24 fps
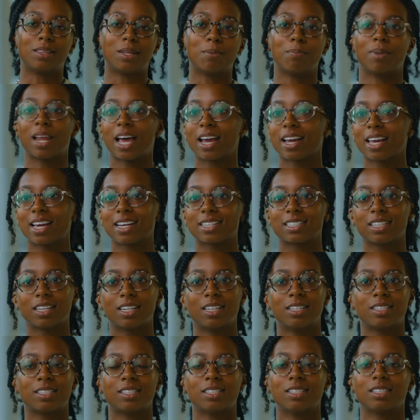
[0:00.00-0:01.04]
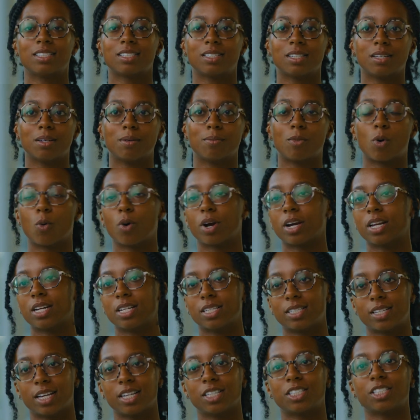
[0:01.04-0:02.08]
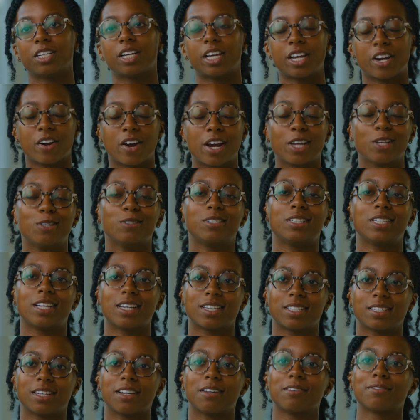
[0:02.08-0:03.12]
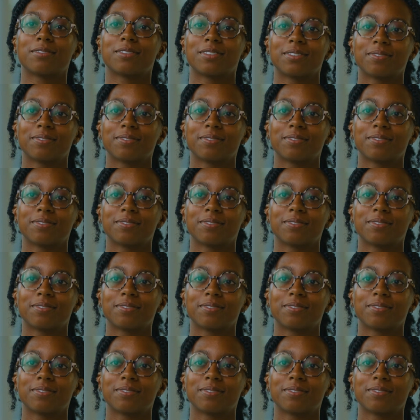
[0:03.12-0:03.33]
the Black Excellence in STEM organization here at U C S F.